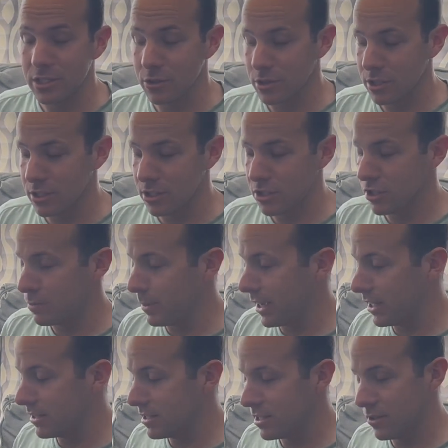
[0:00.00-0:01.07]
So this is just my
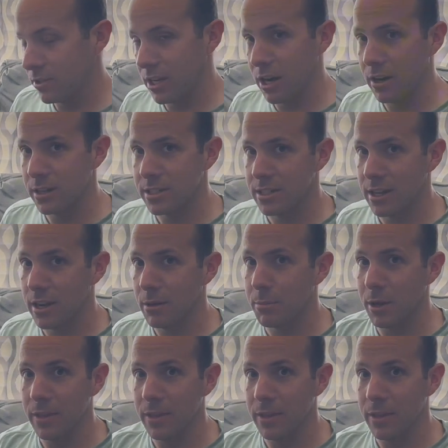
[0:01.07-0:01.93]
concealed carry setup,